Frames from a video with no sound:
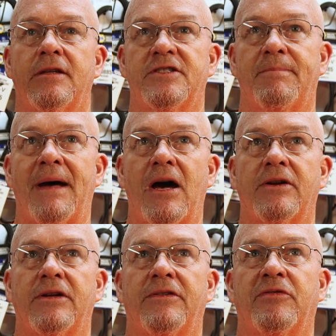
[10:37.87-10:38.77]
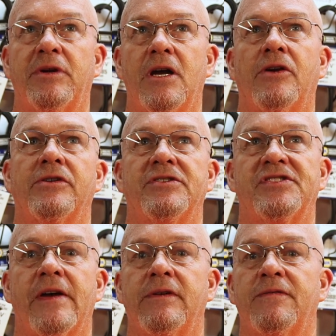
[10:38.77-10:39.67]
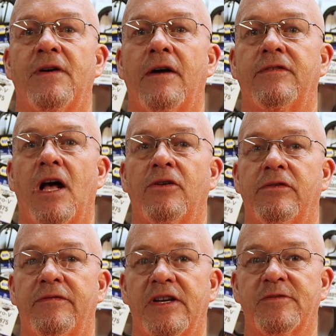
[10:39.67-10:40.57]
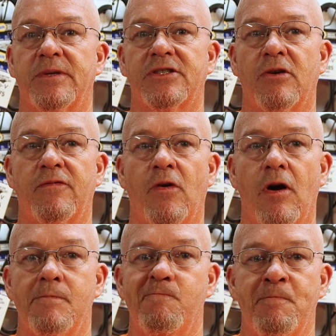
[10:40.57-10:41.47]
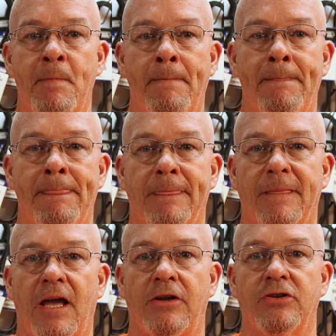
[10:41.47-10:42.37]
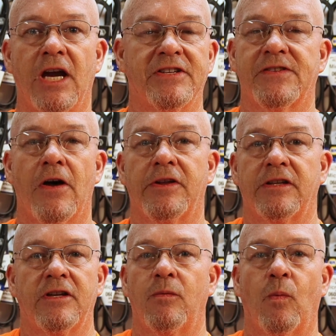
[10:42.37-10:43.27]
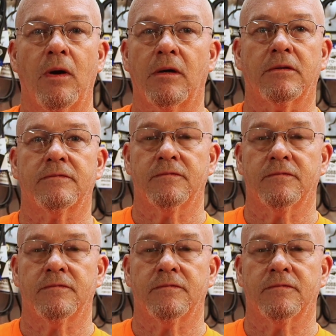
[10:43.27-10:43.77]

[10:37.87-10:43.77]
it's about a $375 investment so far. And you guys saw that it didn't work.